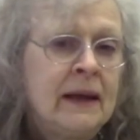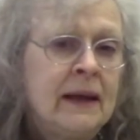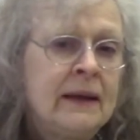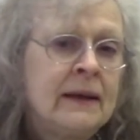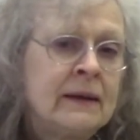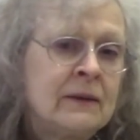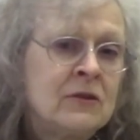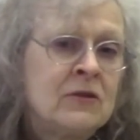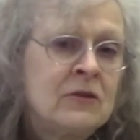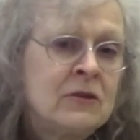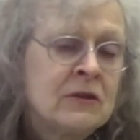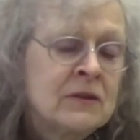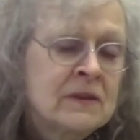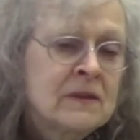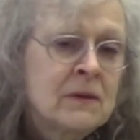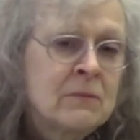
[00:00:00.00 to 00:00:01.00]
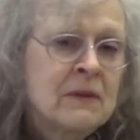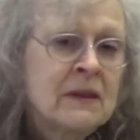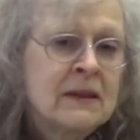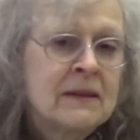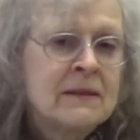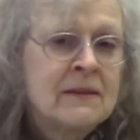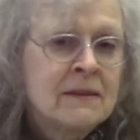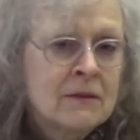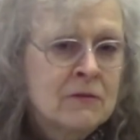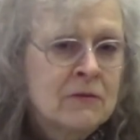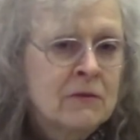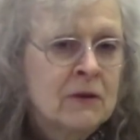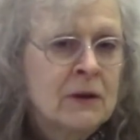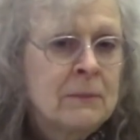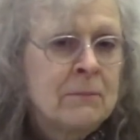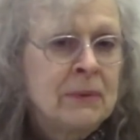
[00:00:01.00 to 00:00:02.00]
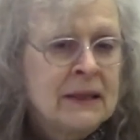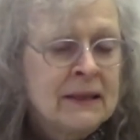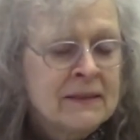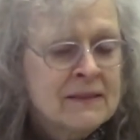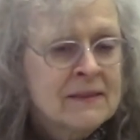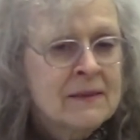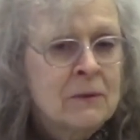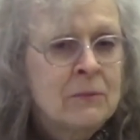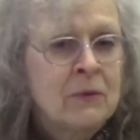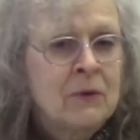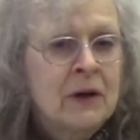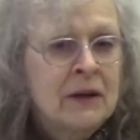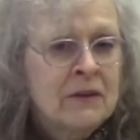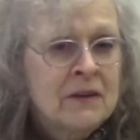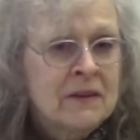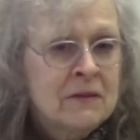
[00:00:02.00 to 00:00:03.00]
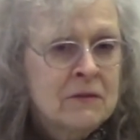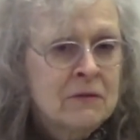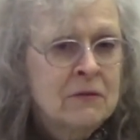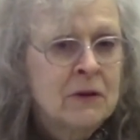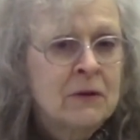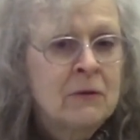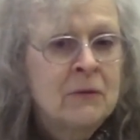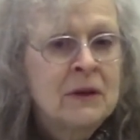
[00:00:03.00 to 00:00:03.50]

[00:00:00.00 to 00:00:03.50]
and do something different, be somewhere different